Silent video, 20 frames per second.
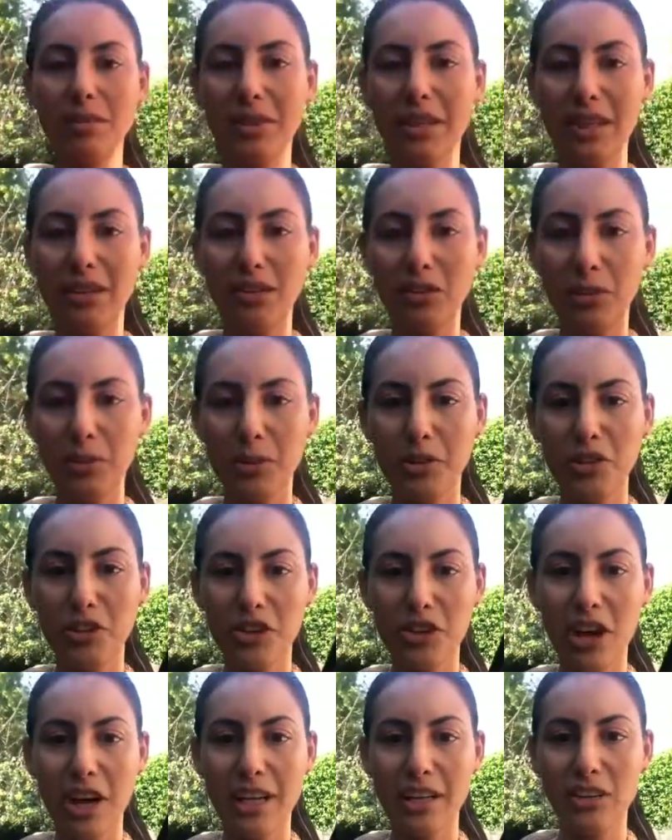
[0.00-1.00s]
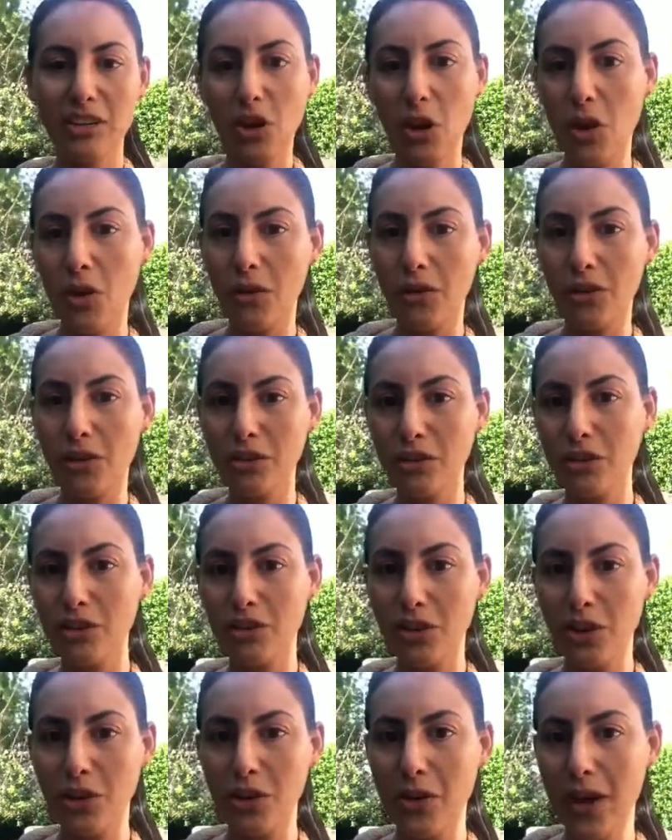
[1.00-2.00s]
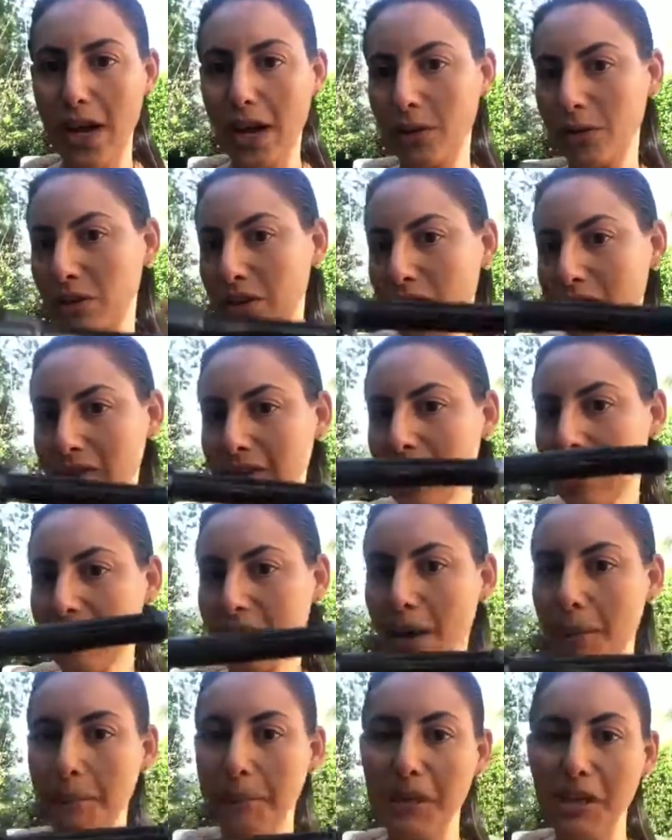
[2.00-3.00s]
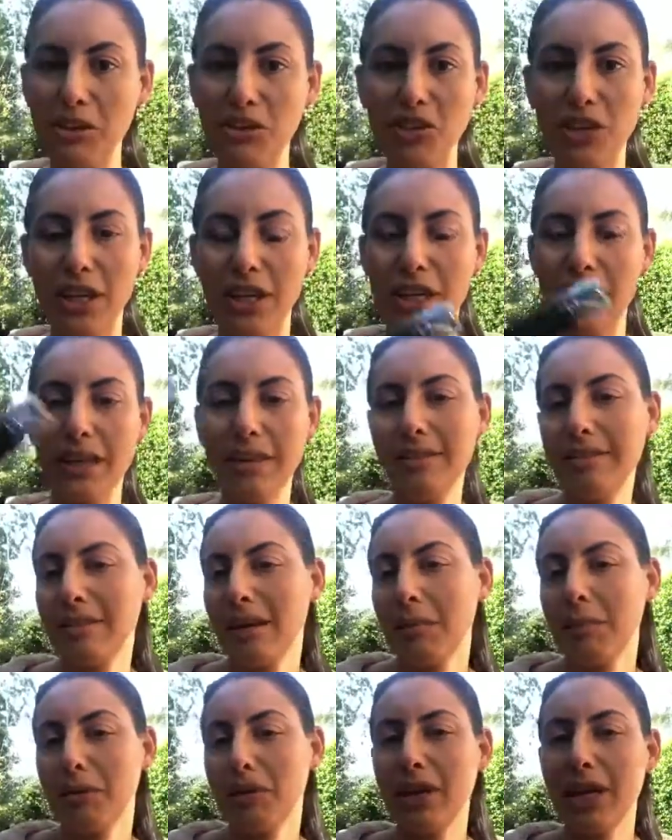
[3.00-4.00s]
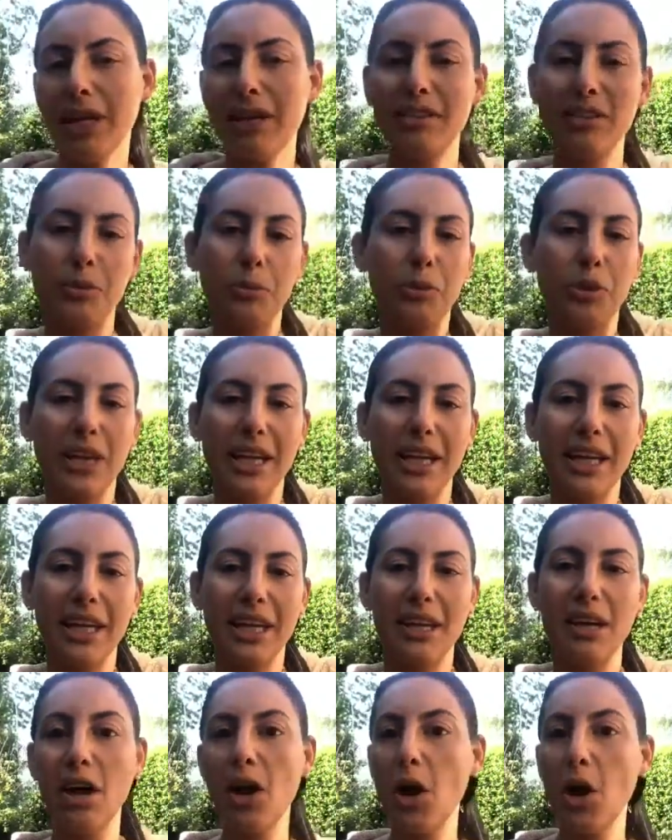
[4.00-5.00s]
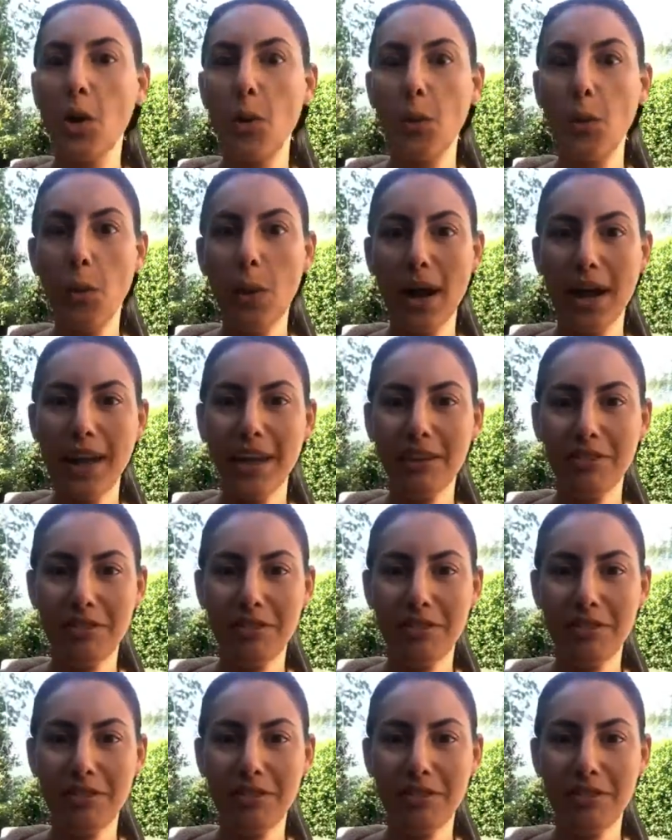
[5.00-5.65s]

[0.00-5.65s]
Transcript: the SUPERSHINE tongs to show you how to just get that beachy, summery, springy wave